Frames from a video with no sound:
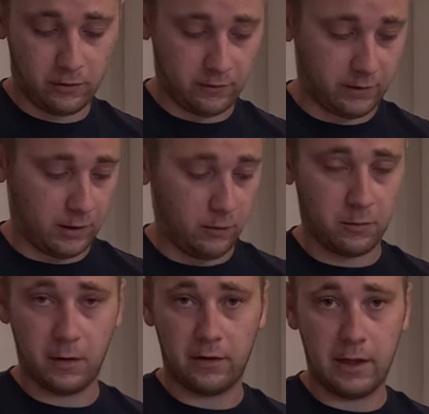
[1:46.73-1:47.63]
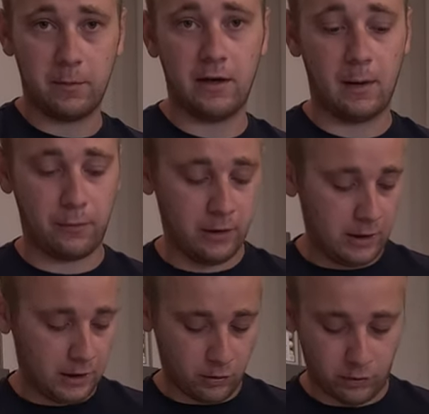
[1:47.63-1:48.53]
since I use my laptop
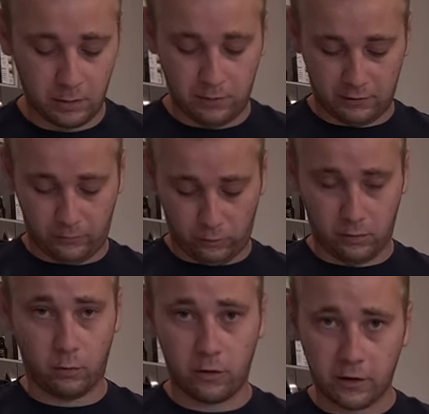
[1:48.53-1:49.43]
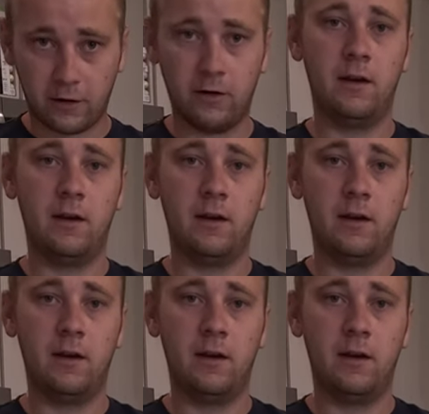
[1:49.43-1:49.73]
quite a bit for work,